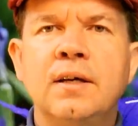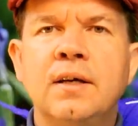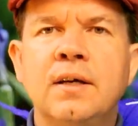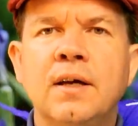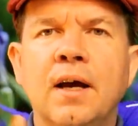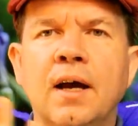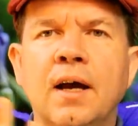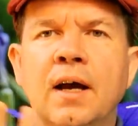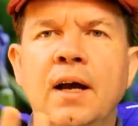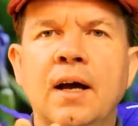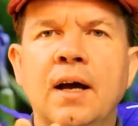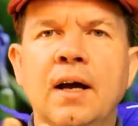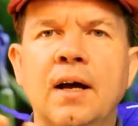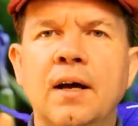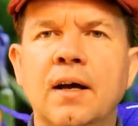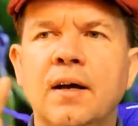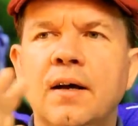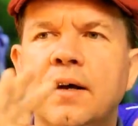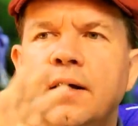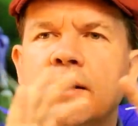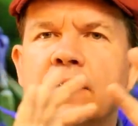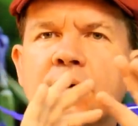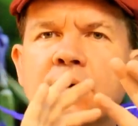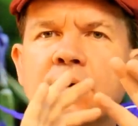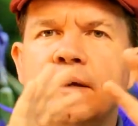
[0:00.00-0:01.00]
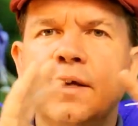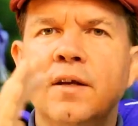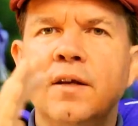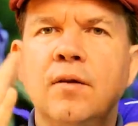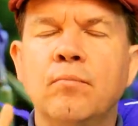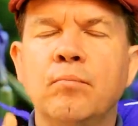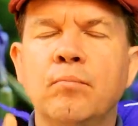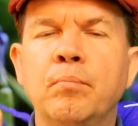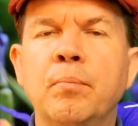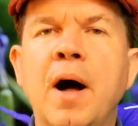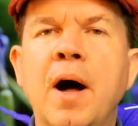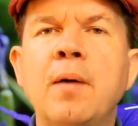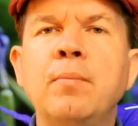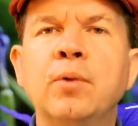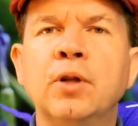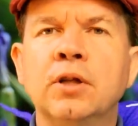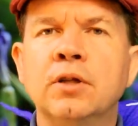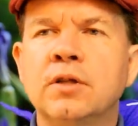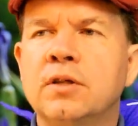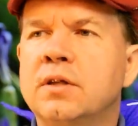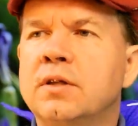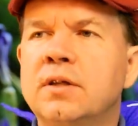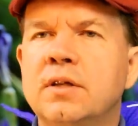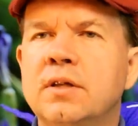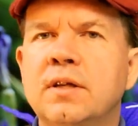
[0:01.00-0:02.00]

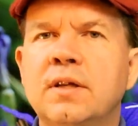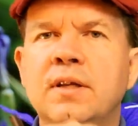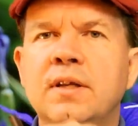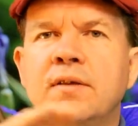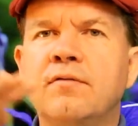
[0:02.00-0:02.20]
bubbles